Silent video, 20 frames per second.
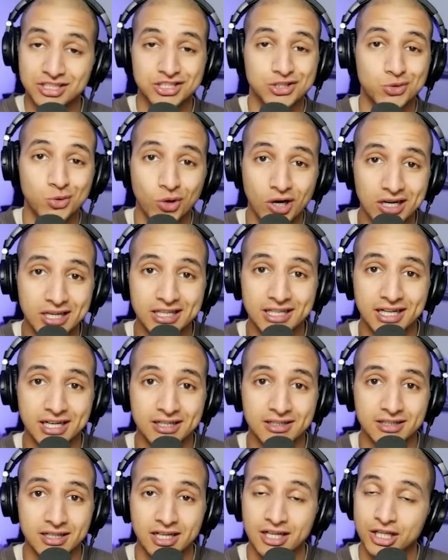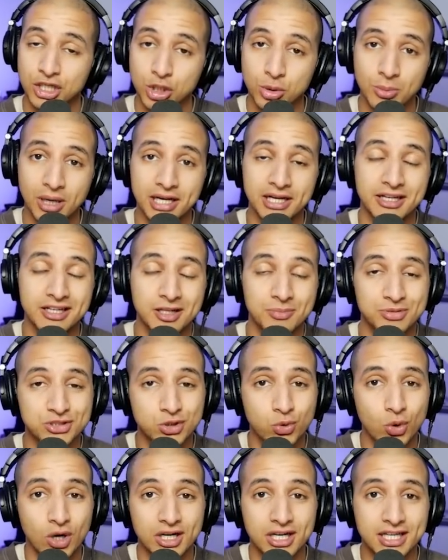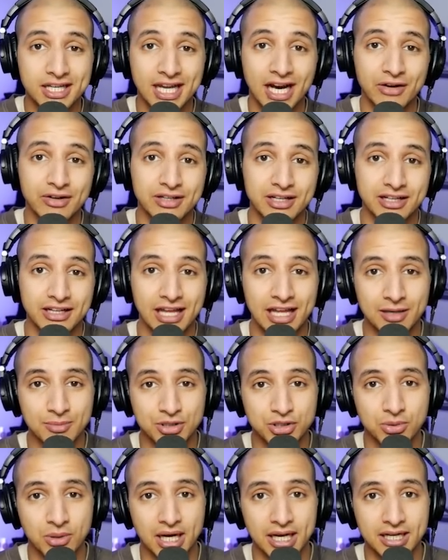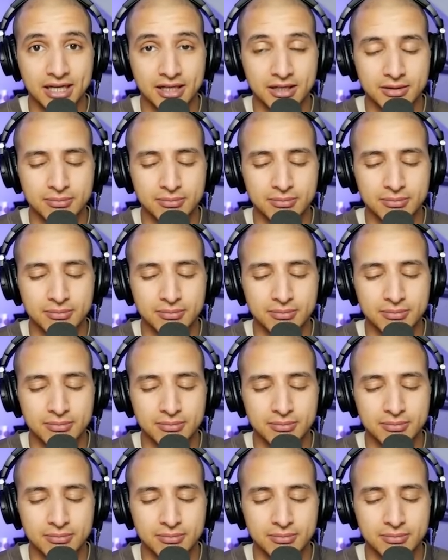squatting there, you might end up squatted down in an animatronic.